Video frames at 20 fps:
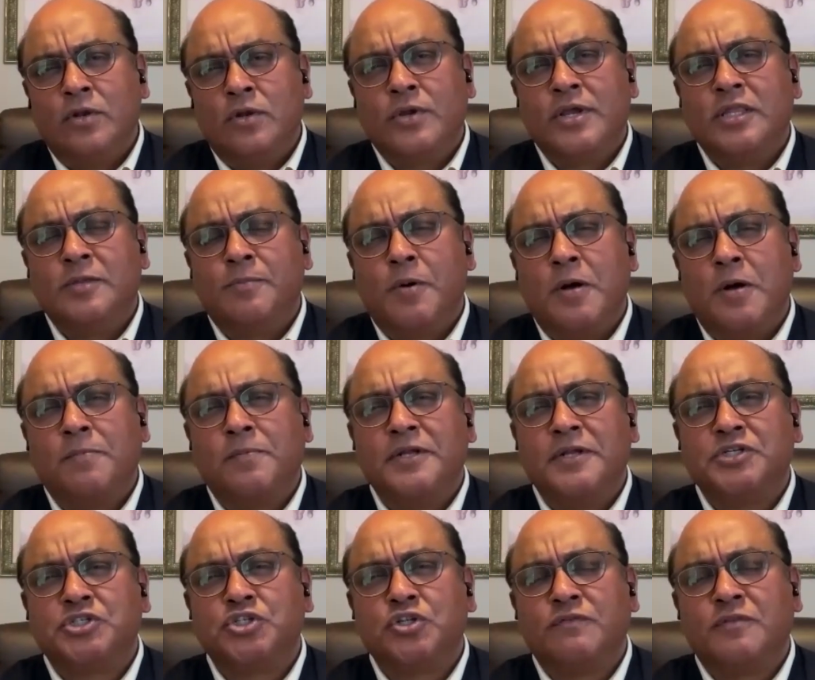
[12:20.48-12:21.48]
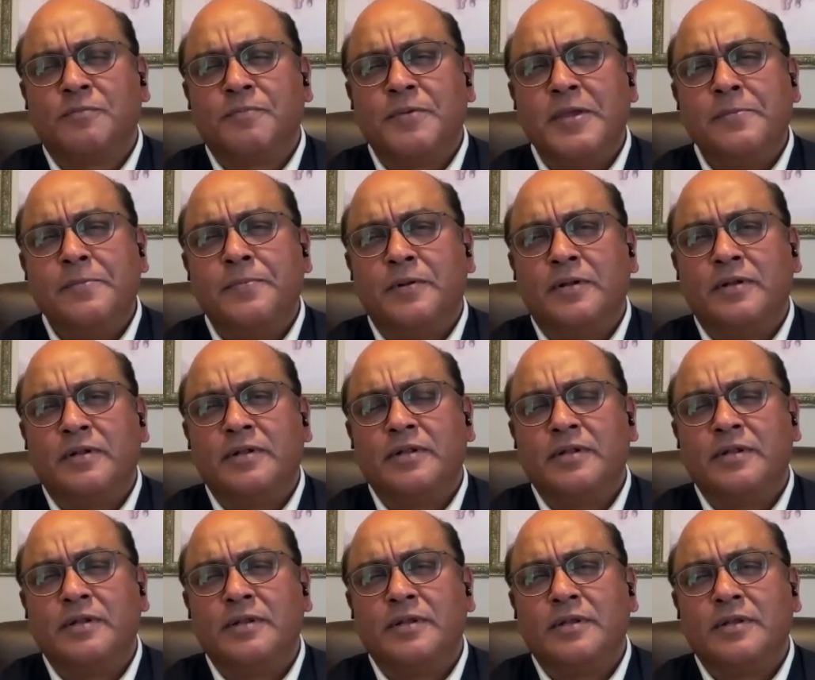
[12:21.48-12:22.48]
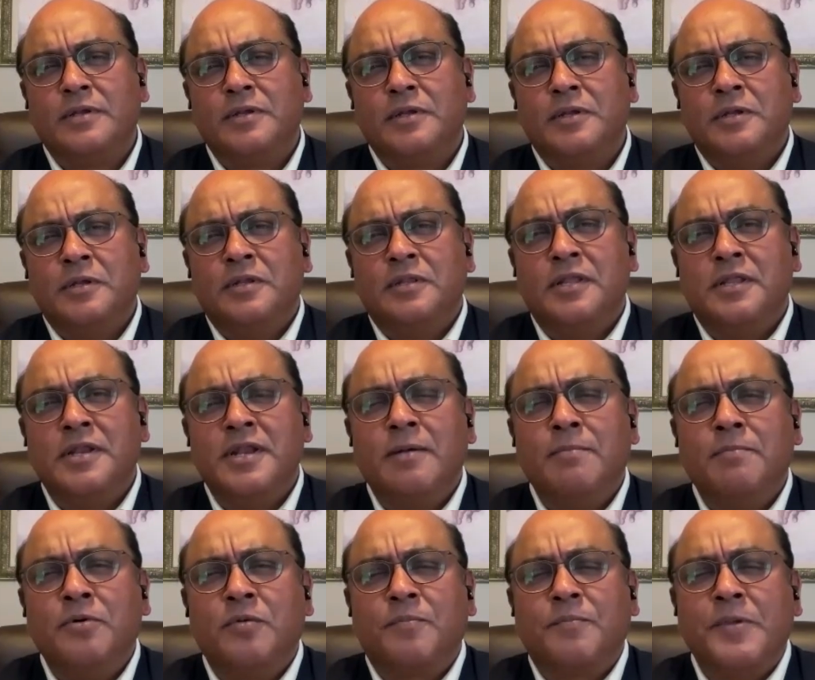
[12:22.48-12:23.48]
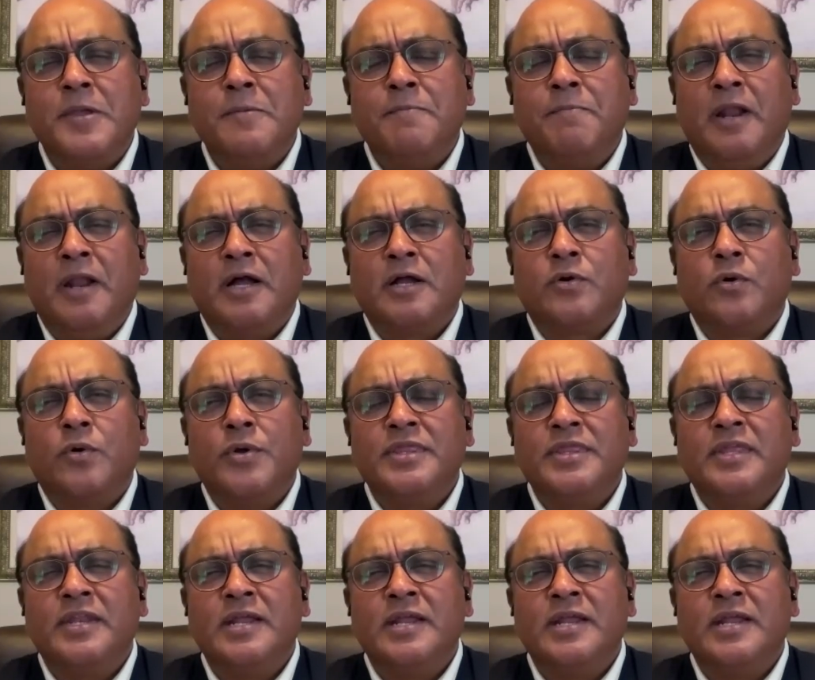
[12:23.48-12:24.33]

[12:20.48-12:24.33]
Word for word: Look at the population of the people. The number of people are growing,